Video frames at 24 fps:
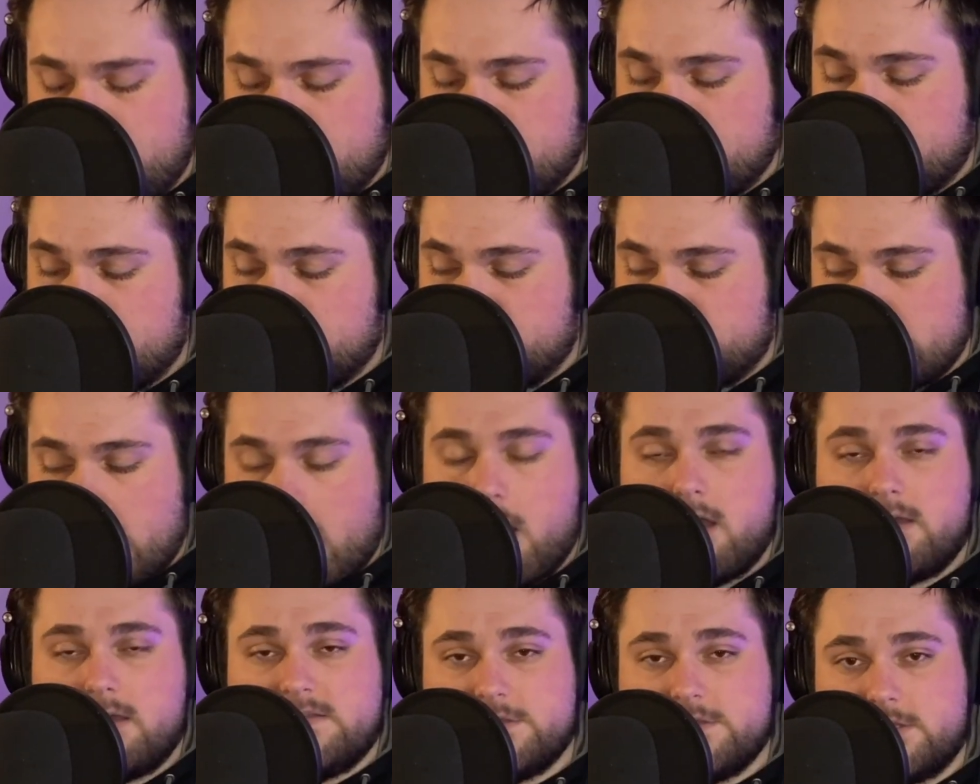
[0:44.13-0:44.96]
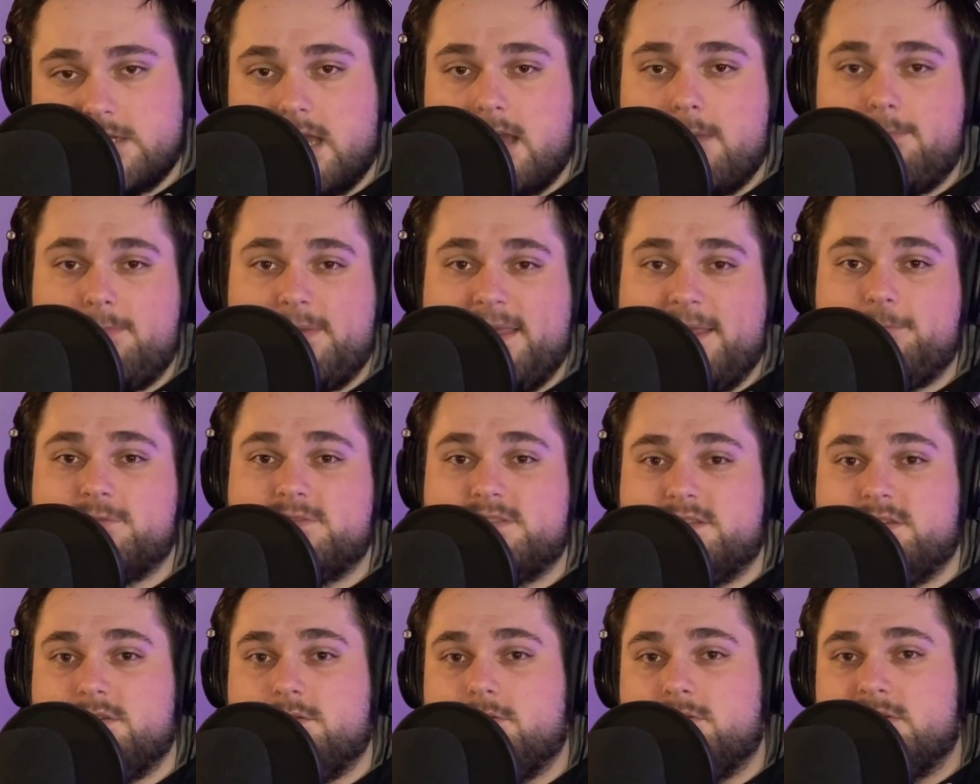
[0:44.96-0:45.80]
The dogs are going to be able
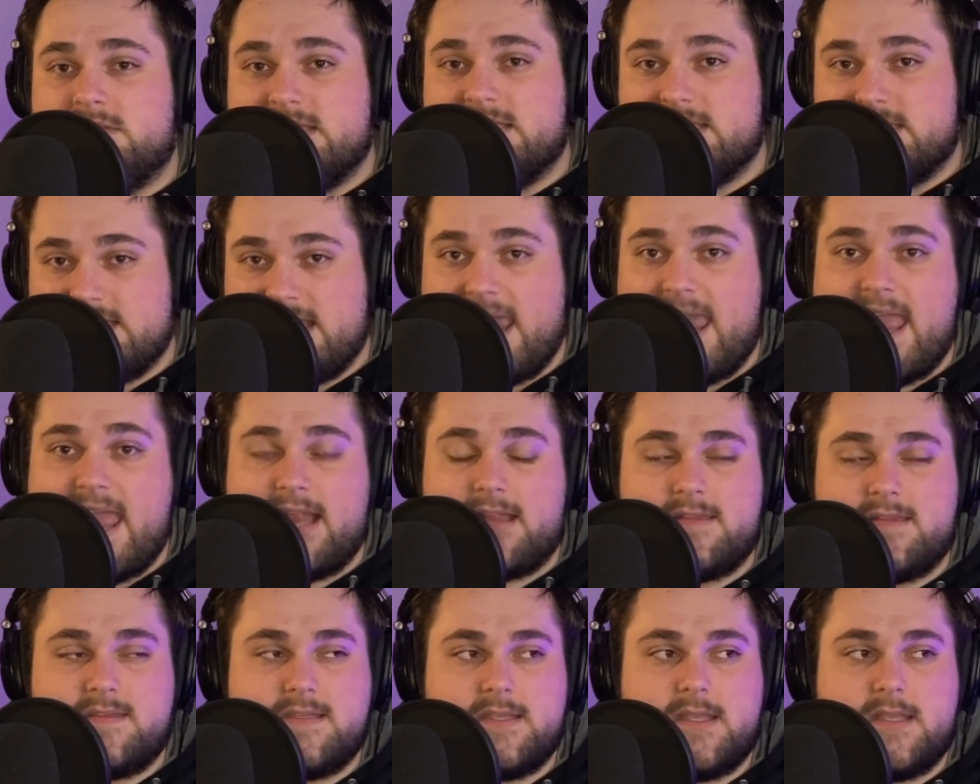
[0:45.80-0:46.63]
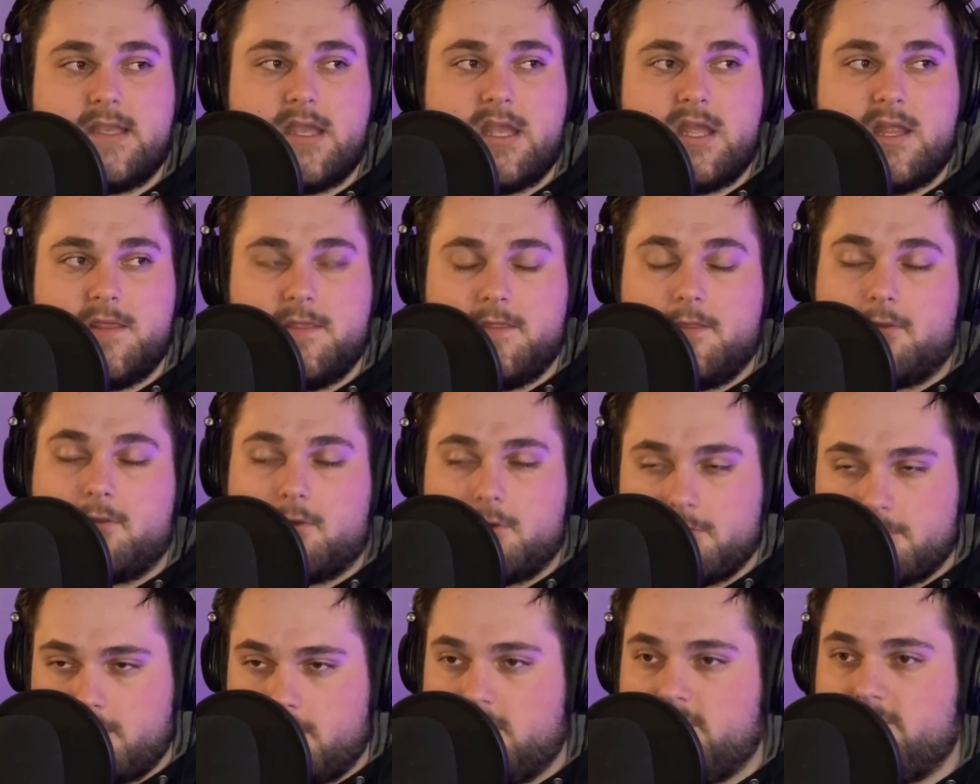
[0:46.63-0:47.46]
to detect the
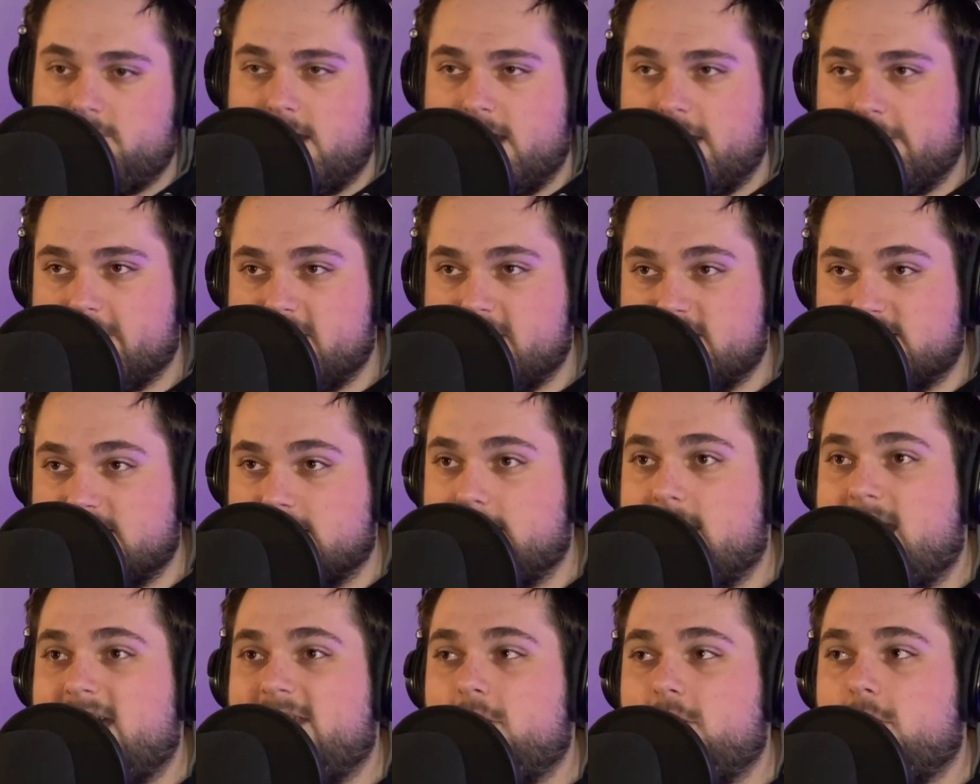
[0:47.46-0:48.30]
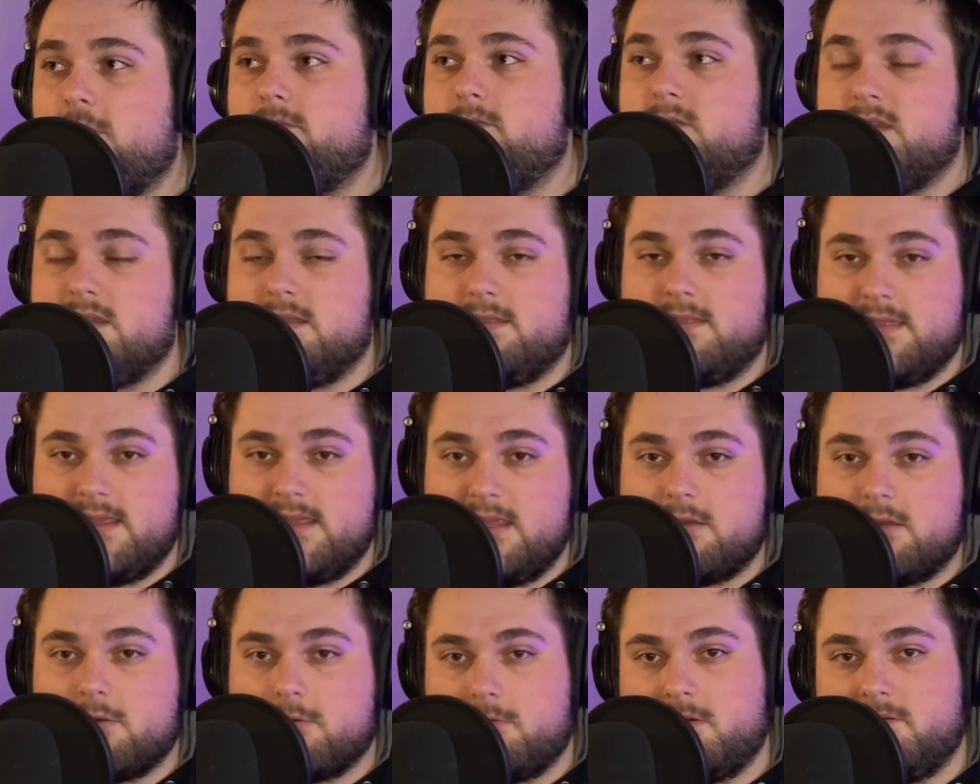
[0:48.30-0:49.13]
coronavirus, and not only
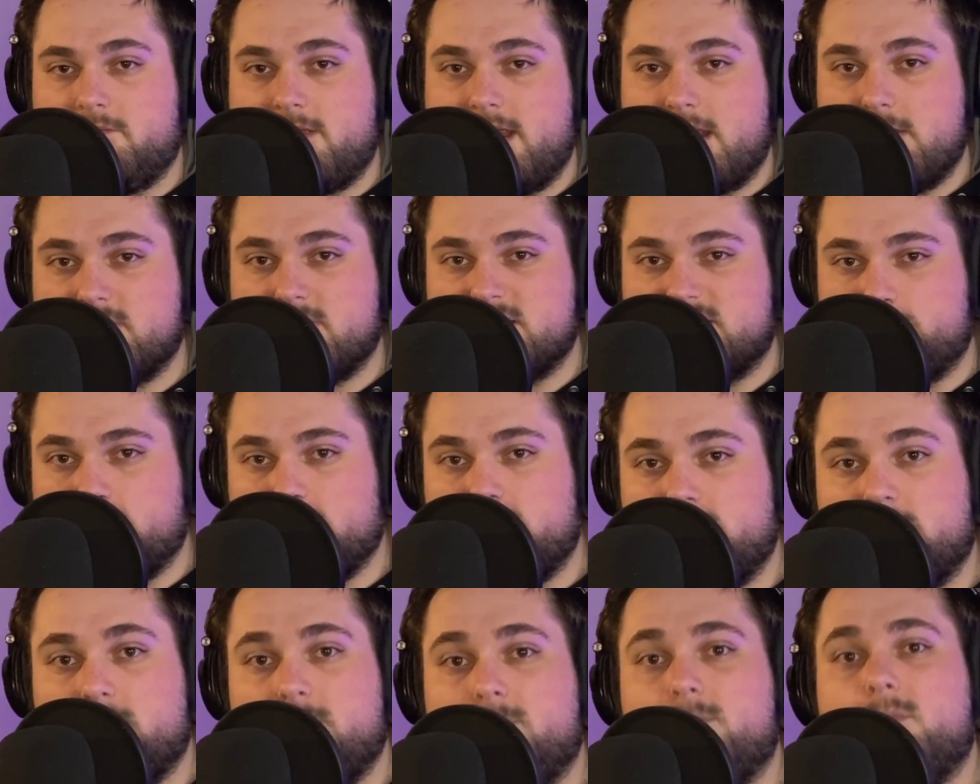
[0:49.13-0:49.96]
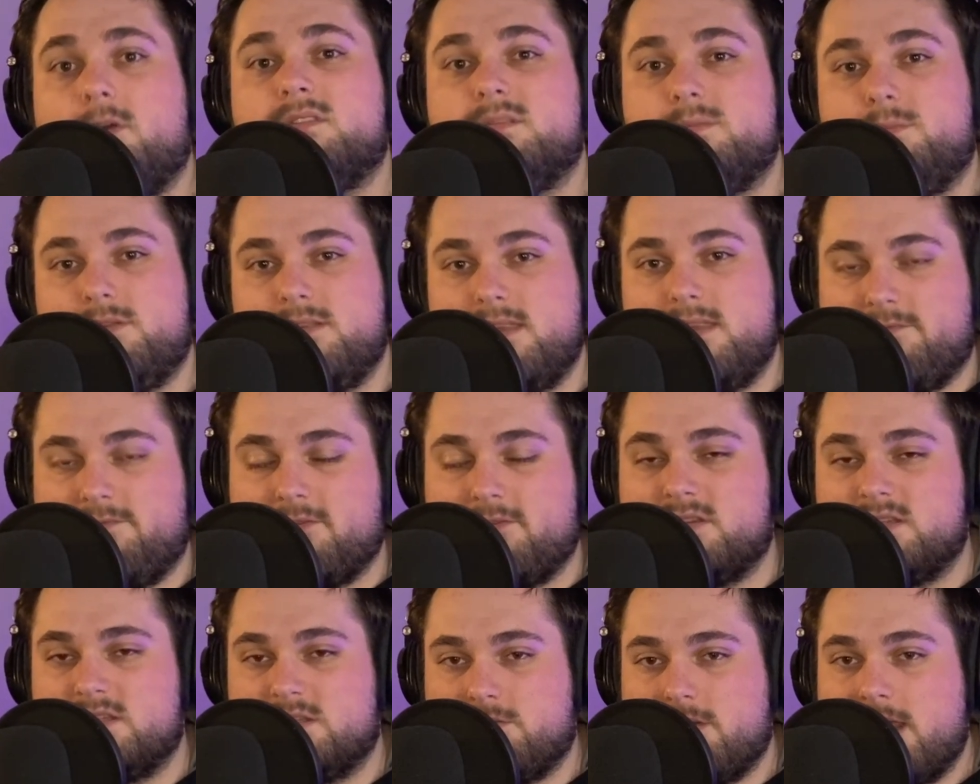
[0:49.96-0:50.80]
the coronavirus, but the multiple
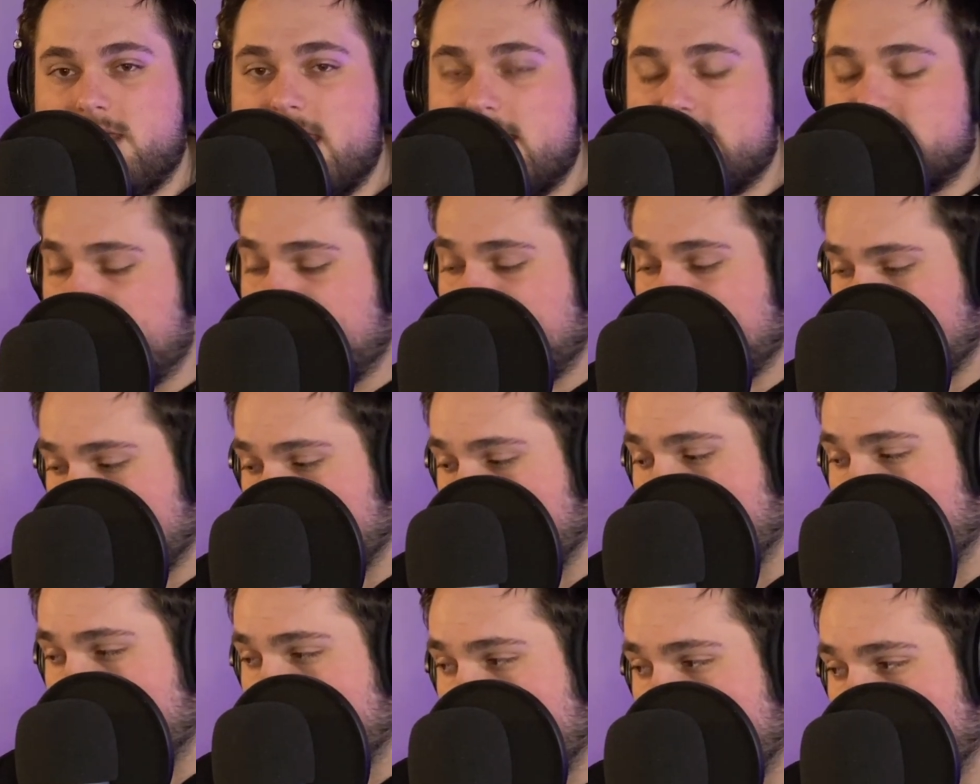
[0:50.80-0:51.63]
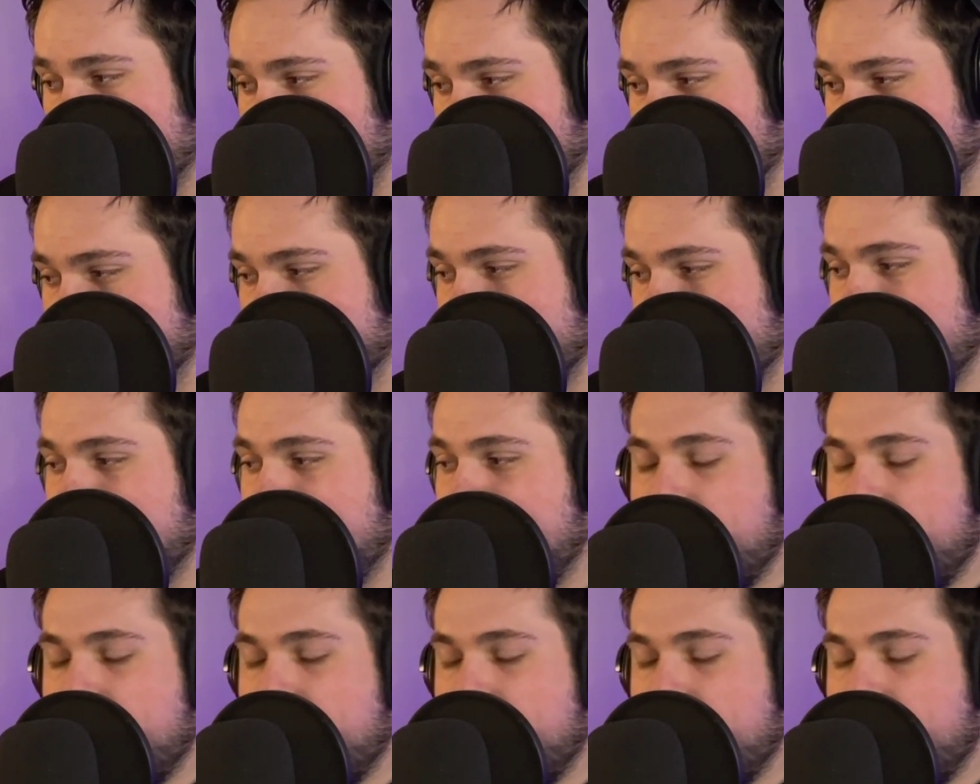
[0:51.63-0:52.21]
different strains of the coronavirus.